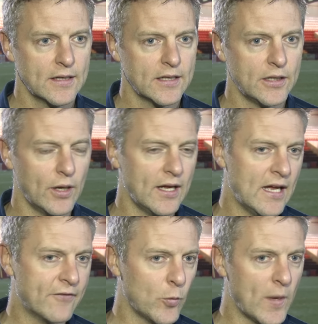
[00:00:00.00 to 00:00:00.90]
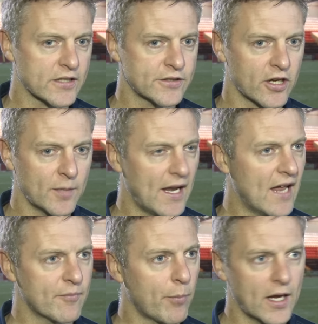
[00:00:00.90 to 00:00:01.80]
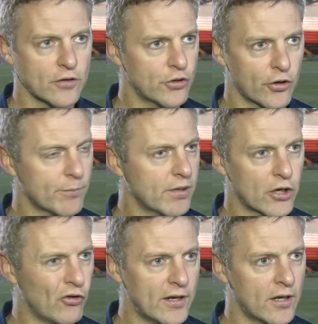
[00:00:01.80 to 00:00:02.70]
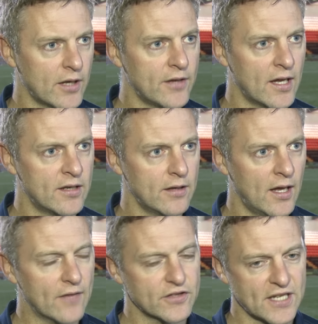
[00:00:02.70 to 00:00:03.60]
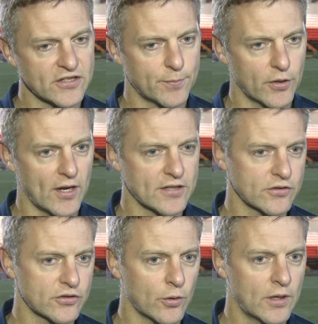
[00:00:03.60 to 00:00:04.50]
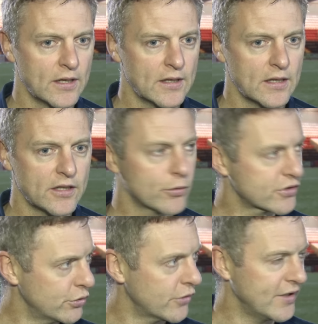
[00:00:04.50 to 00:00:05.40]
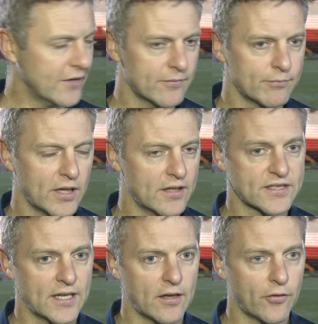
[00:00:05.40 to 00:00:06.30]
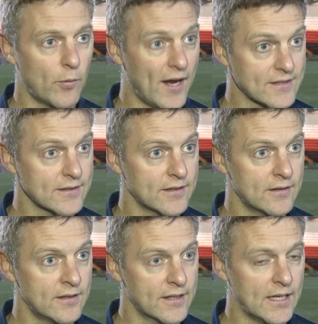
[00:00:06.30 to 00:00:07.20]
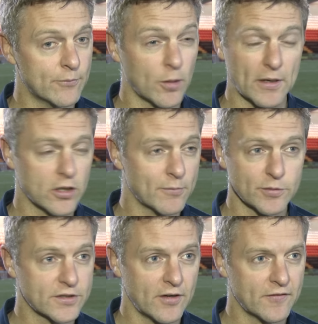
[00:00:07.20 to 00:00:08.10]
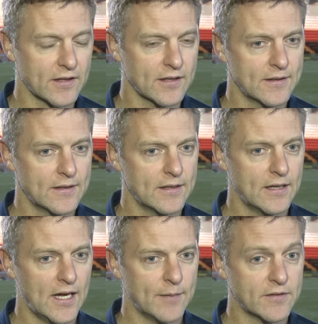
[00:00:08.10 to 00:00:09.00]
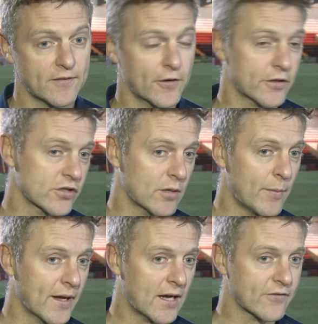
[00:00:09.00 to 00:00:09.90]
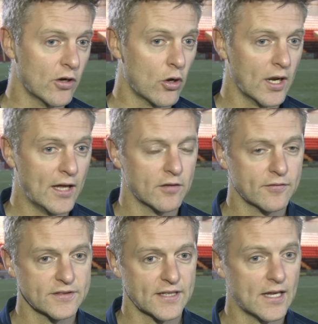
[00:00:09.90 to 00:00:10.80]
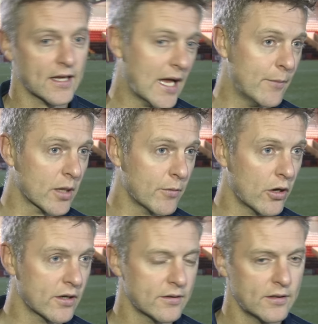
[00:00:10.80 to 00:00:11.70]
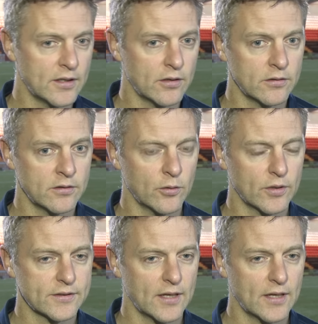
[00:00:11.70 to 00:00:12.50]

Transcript: you know, every week it's not going to be 11 players who are going to play great and have the chance of progressing. So, you know, there's two or three different players tonight I thought were excellent in the game. Dominic Thomas was terrific. David Ferguson coming back after a long layoff. I said Alan Campbell coming on, you know,